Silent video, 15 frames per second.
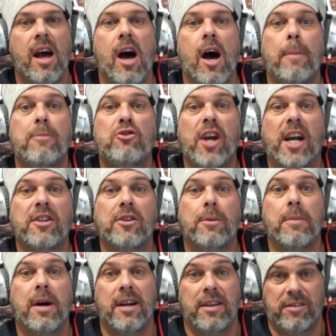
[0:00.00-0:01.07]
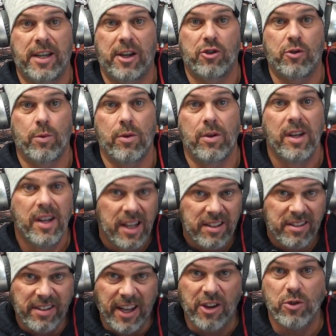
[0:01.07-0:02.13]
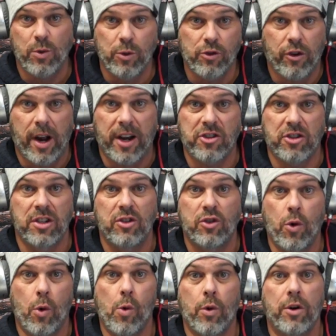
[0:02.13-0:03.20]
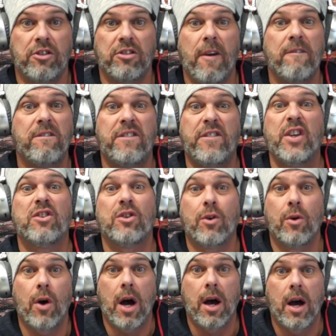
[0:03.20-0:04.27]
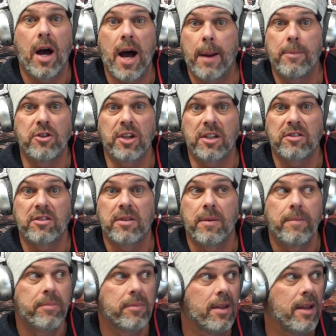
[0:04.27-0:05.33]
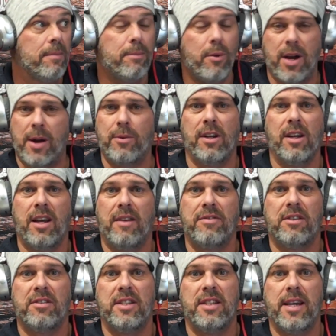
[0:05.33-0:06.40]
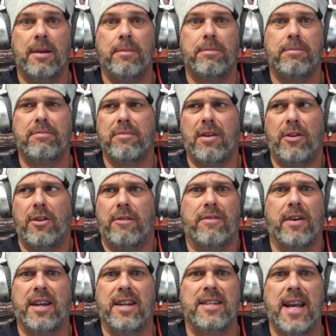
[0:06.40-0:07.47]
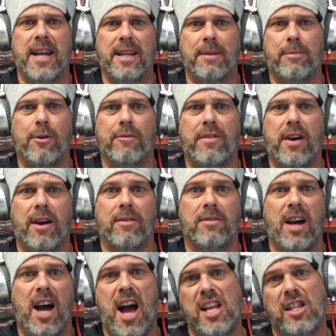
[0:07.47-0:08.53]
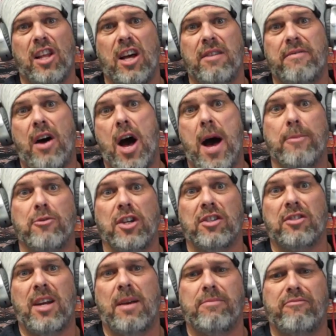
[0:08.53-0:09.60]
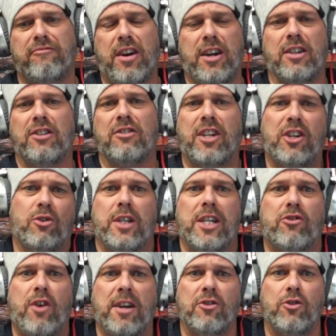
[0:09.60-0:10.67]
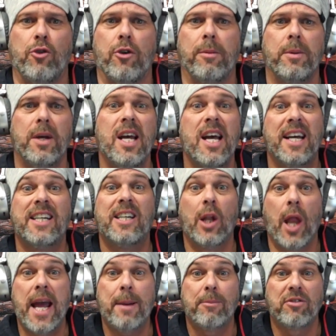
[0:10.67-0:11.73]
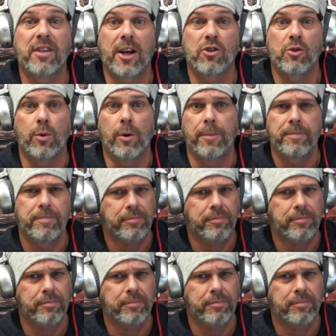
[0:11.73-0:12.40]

Objectum sexual, sexual attraction towards physical objects. Boy, I would love to see that on their fucking dating profile. I love objects. I'm fucking sexually attracted to them. Glam sexual.